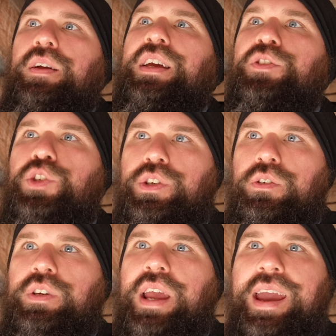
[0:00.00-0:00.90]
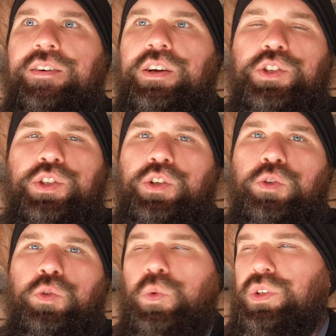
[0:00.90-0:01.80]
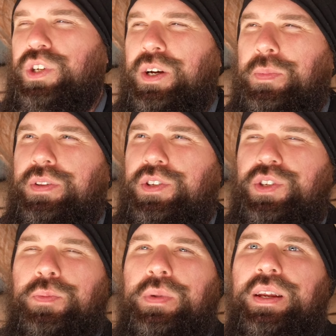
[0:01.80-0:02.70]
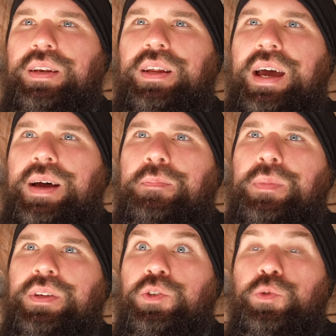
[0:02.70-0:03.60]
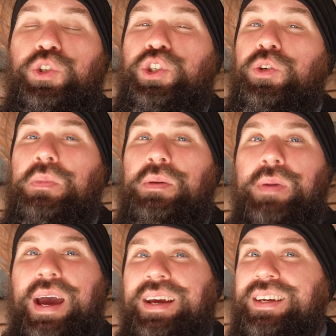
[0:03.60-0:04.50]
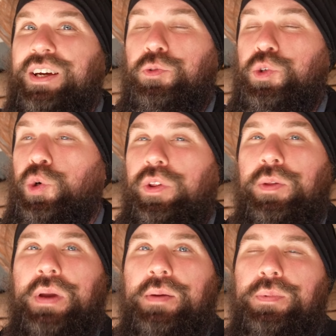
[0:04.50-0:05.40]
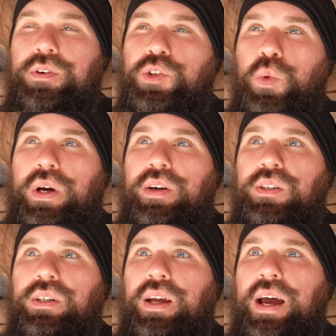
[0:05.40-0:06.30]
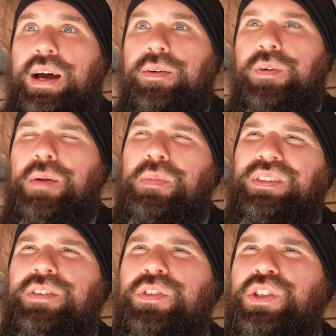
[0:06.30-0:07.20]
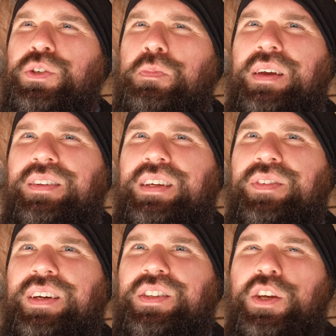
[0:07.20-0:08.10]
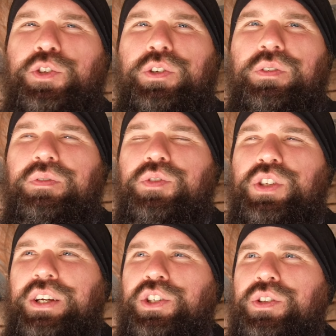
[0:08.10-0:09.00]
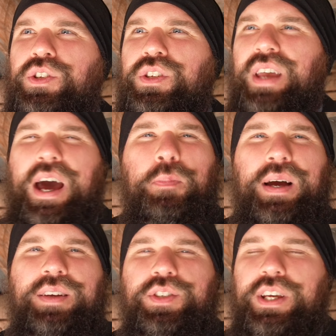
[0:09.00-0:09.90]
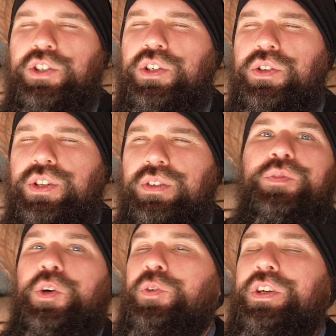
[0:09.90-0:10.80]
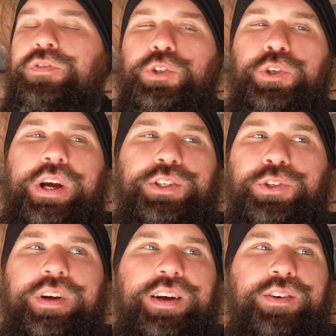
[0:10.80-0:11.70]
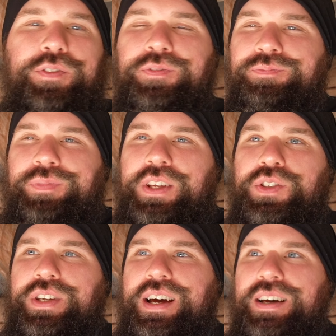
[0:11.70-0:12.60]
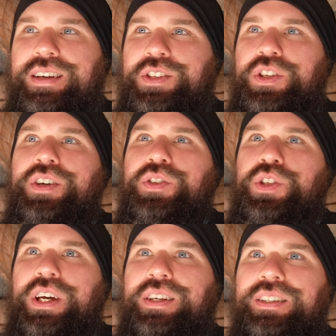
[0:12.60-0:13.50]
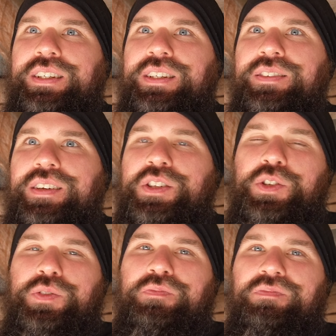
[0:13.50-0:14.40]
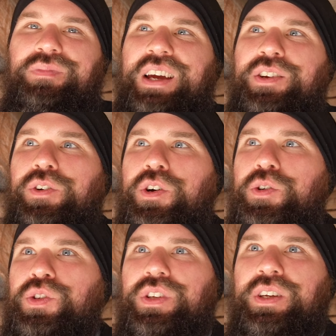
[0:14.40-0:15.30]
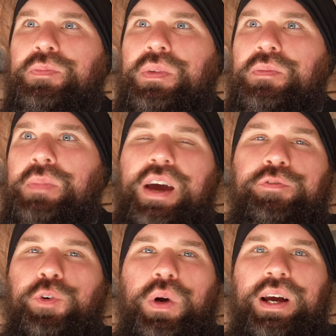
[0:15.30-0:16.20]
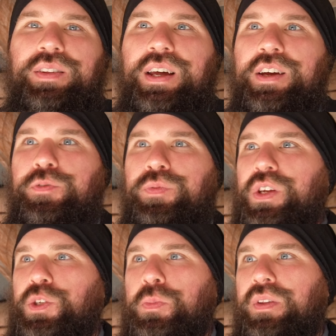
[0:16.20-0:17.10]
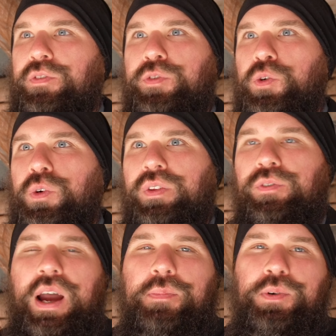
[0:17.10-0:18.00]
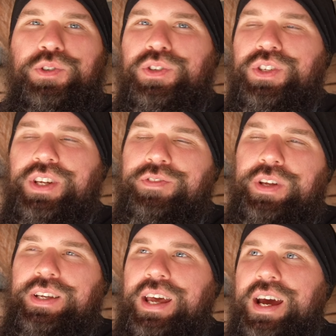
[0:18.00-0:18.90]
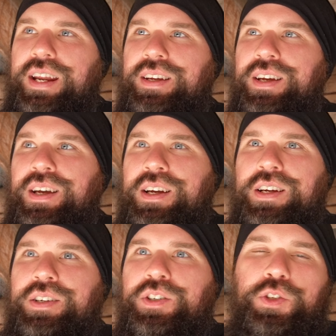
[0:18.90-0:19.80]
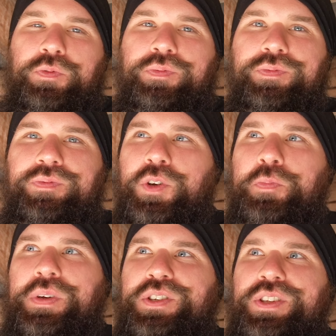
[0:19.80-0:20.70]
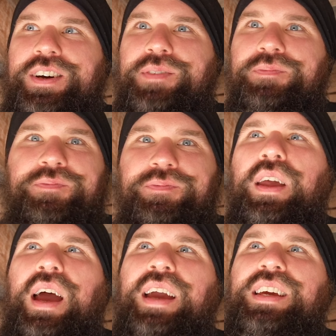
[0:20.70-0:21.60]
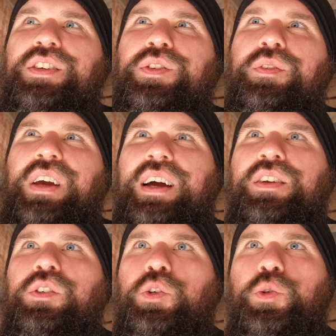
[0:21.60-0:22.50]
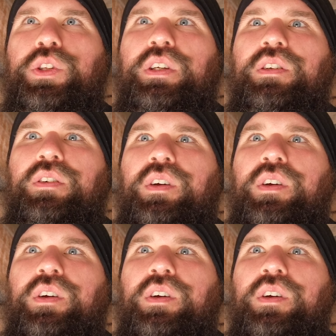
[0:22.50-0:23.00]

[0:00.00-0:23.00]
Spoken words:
In certain areas too, we'll talk about this in a minute, but you should be packing out toilet paper as well. I believe this is mainly in like desert sections, alpine sections. Don't leave your trash around. It's unsightly. It's kind of gross. It can be bad for wildlife. They smell the food on the wrappers and stuff like that. Just don't be a slob. I guess kind of loosely